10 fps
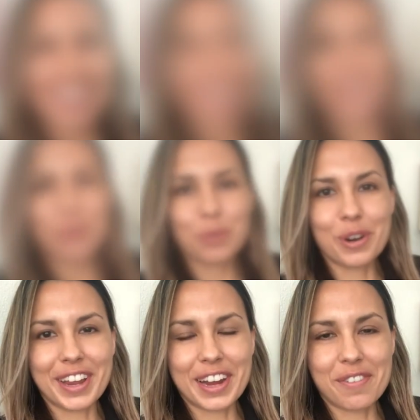Good
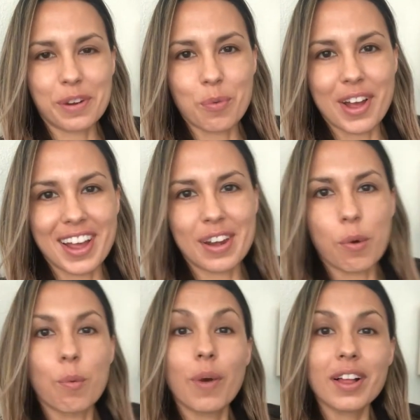morning, everyone.
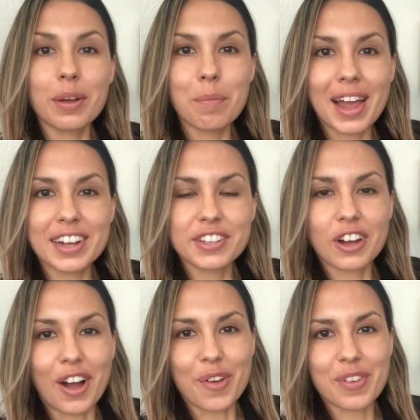Welcome back to
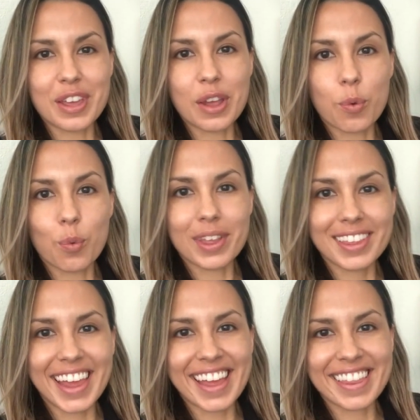Coffee with
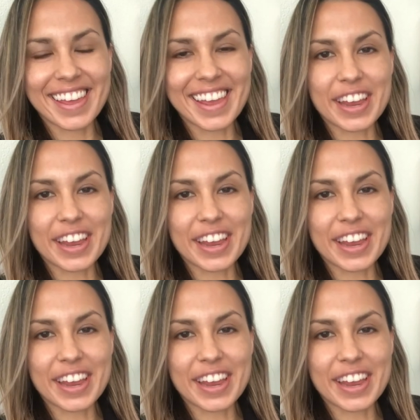Kaylee,